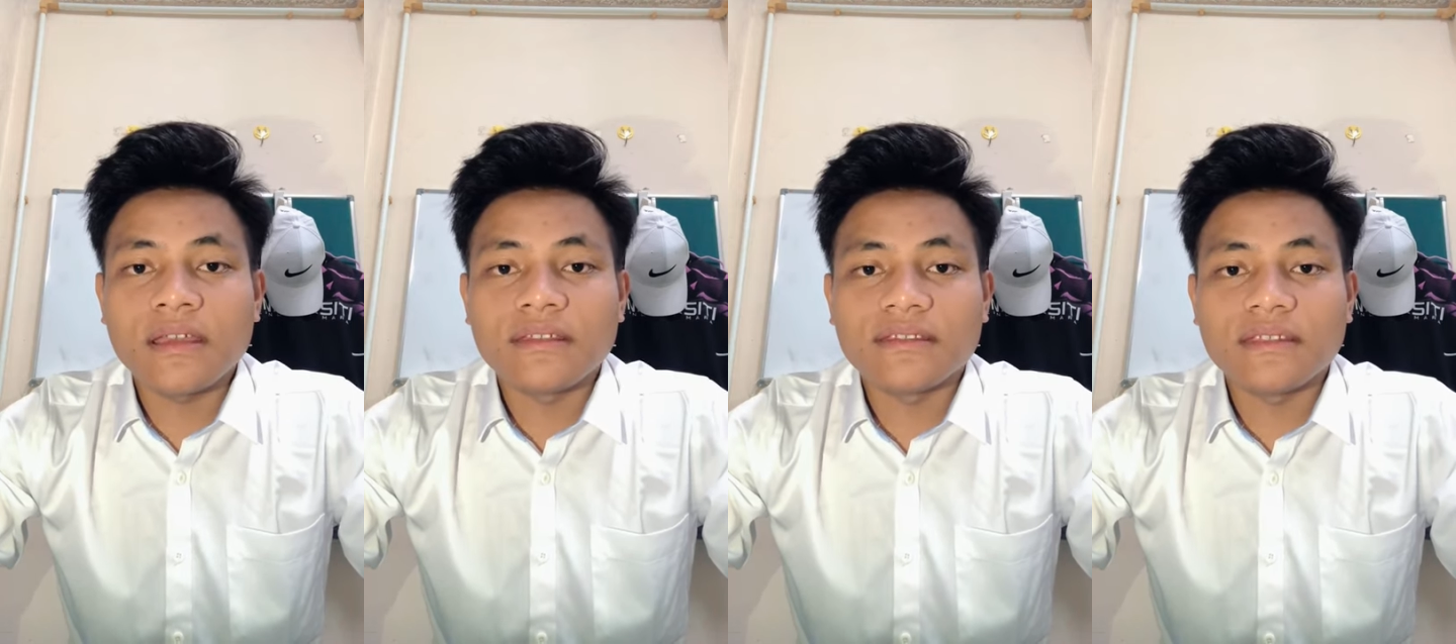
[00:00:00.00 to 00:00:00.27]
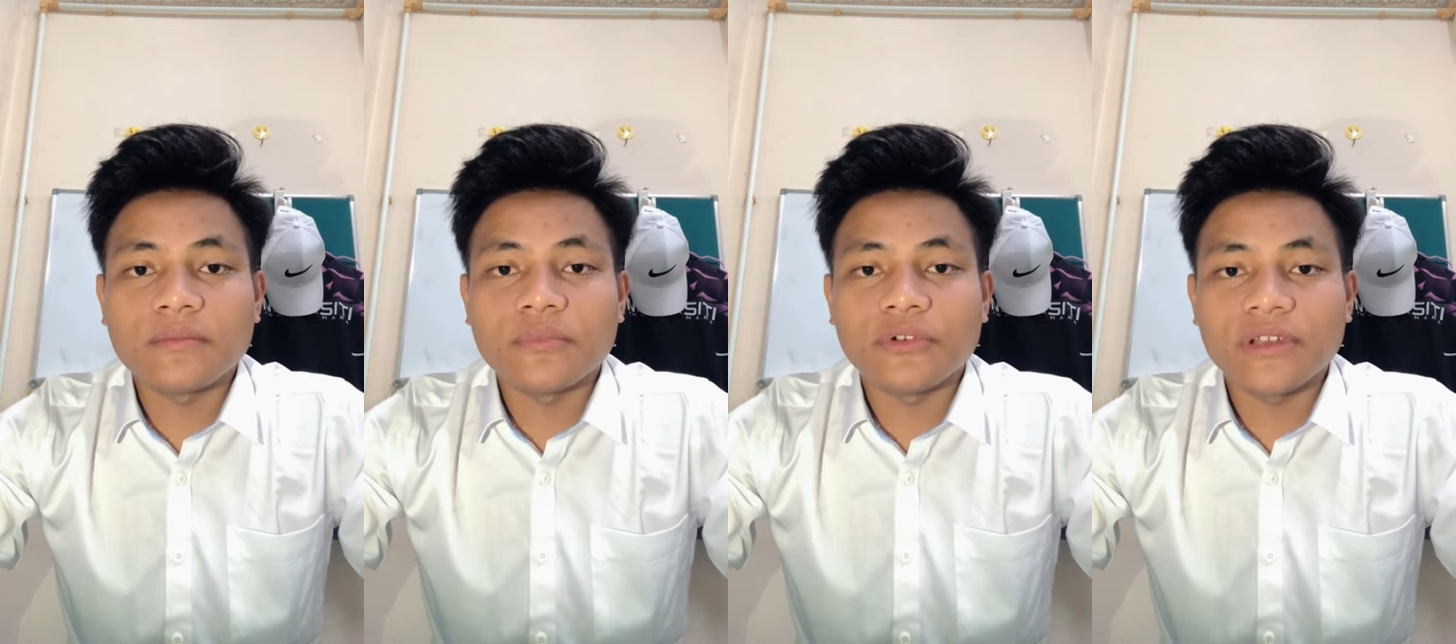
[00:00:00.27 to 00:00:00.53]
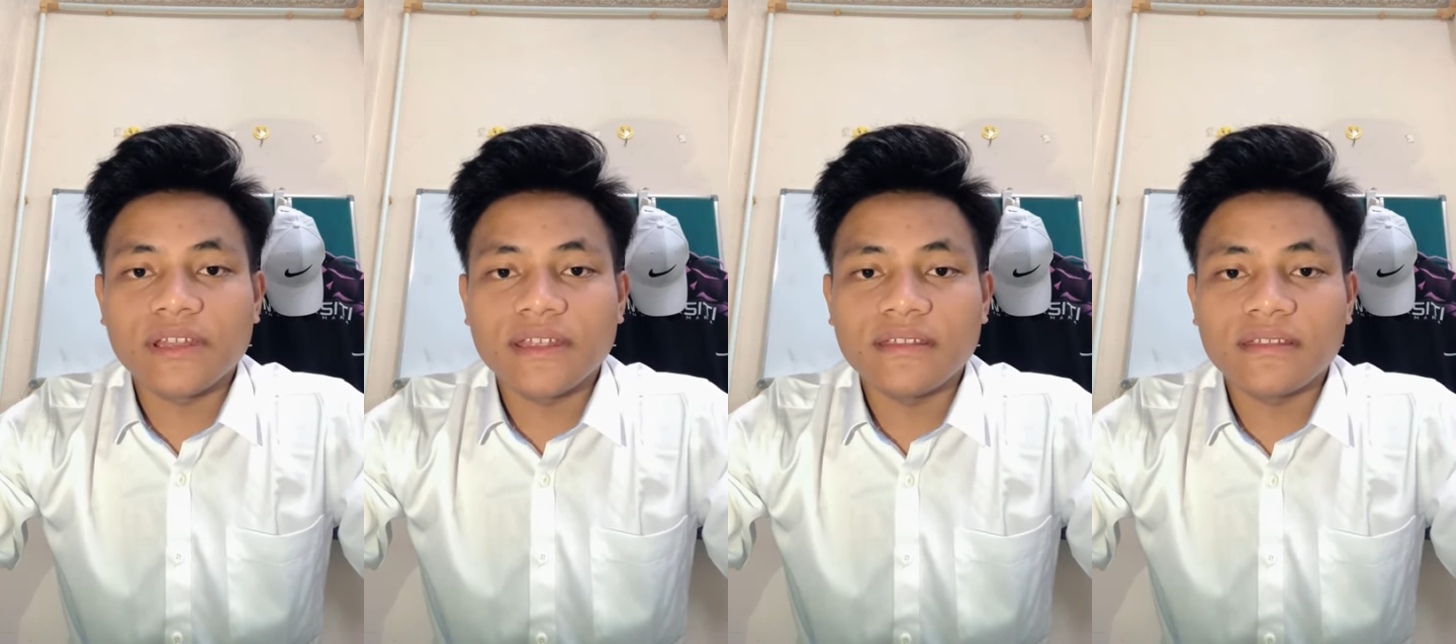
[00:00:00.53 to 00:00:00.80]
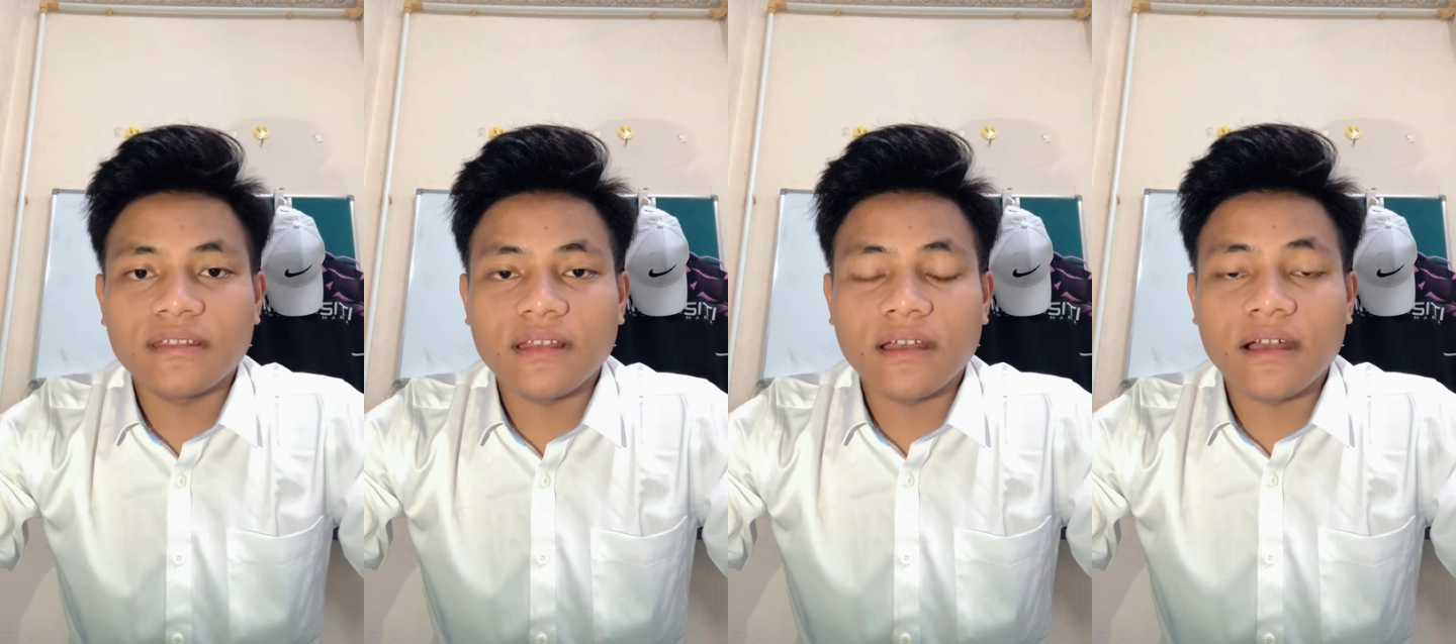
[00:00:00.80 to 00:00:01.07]

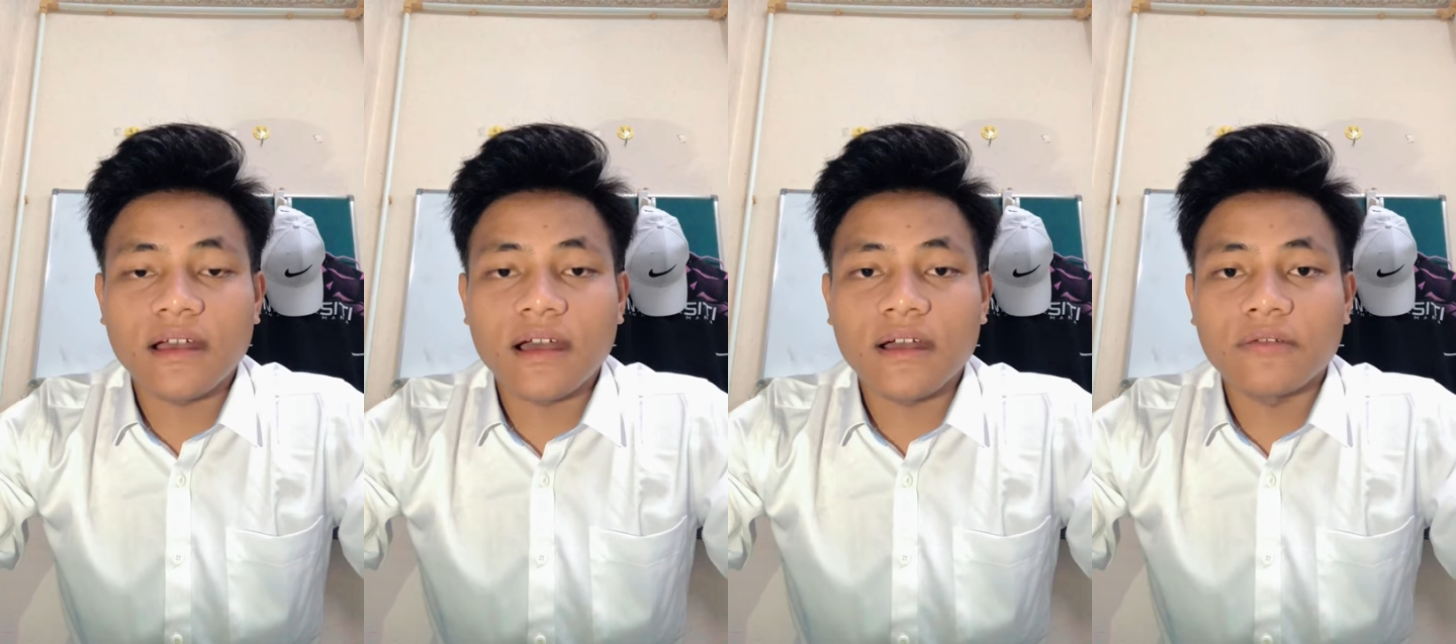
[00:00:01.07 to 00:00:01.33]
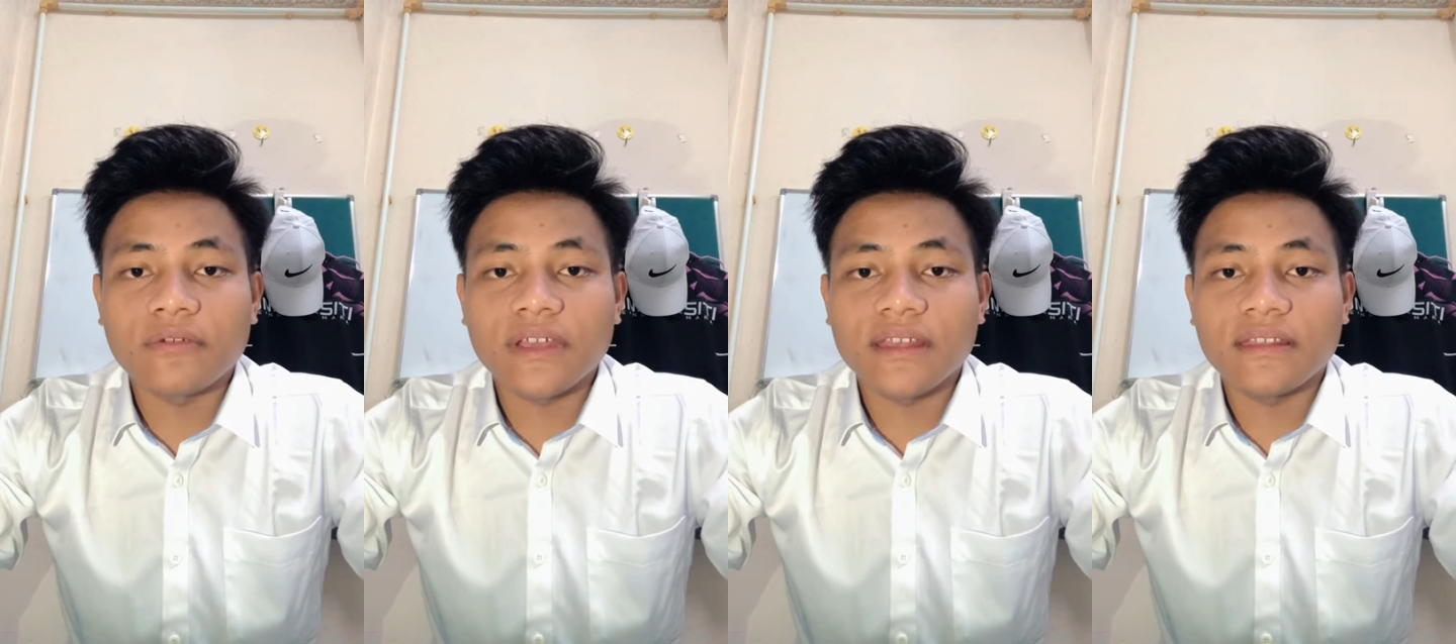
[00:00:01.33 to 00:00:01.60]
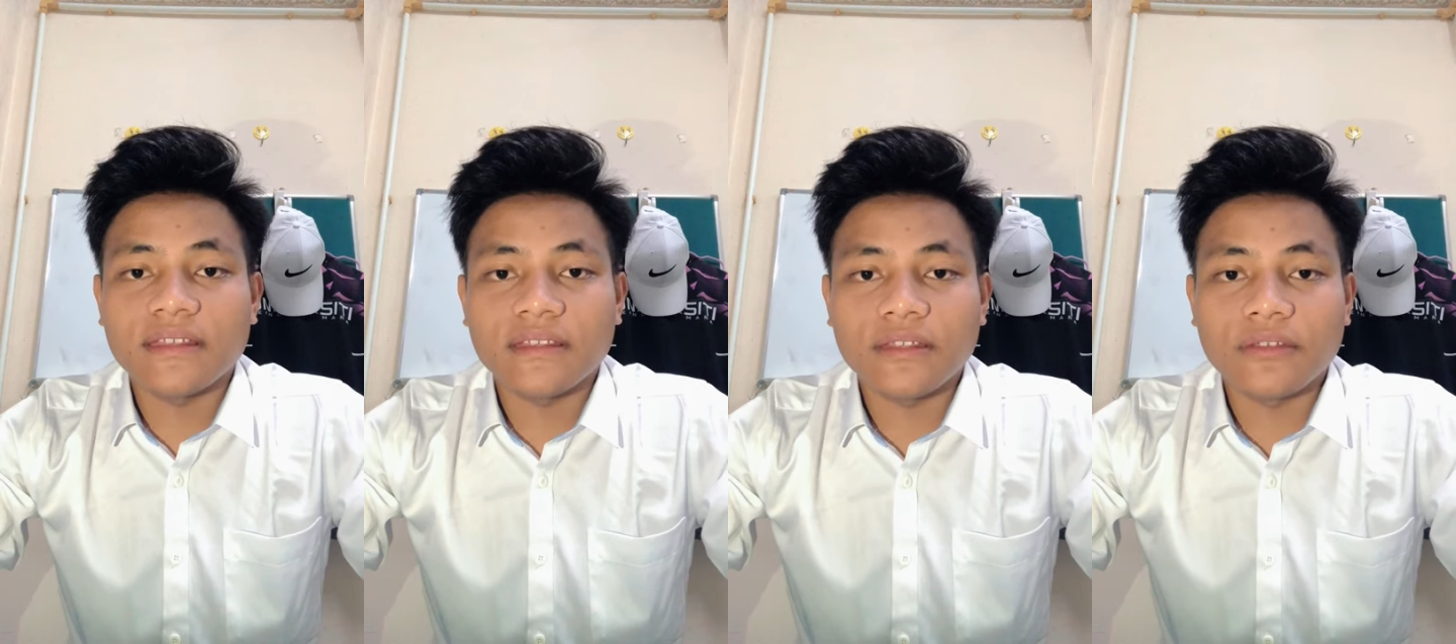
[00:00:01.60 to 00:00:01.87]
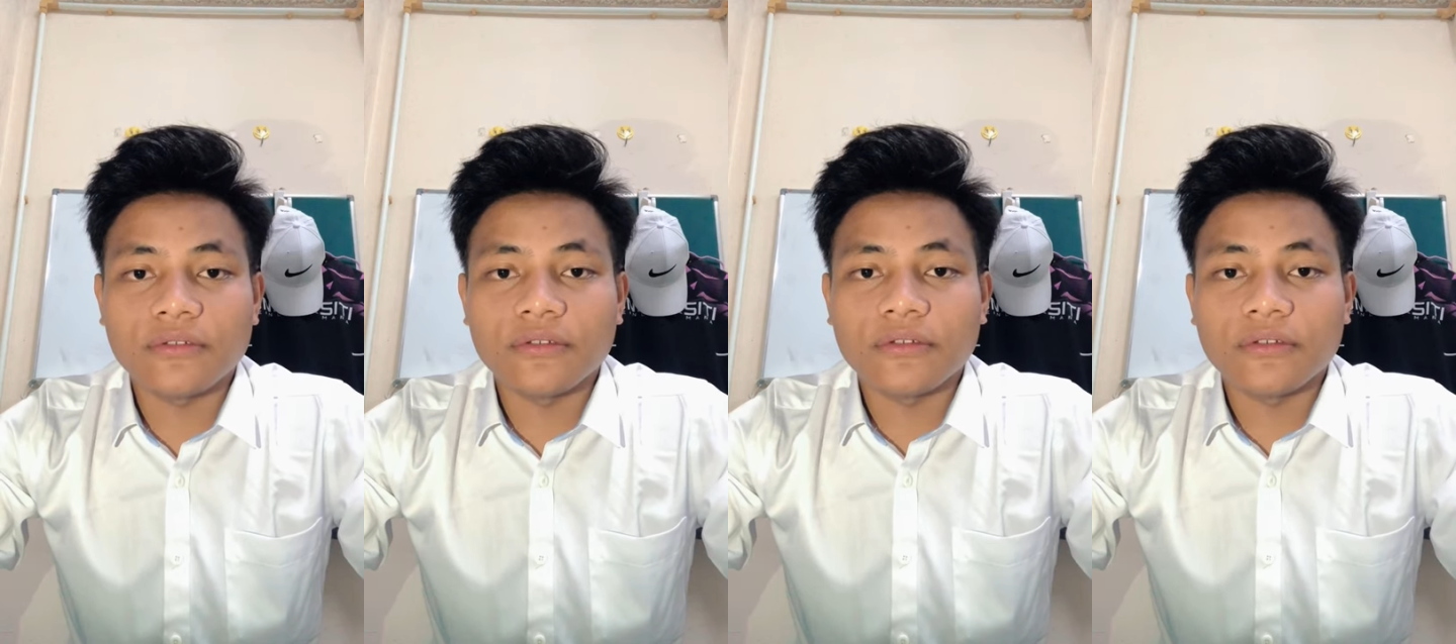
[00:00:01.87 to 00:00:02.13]
symbolizes our
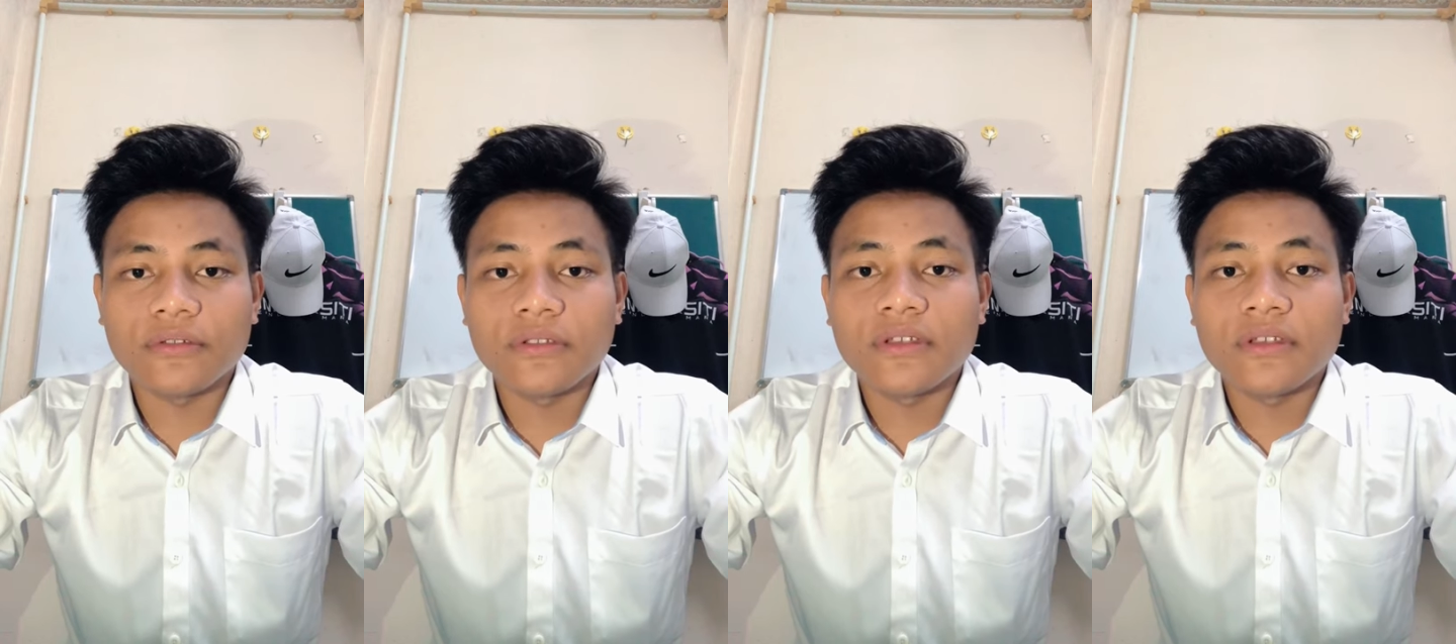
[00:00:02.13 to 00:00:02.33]
attitude.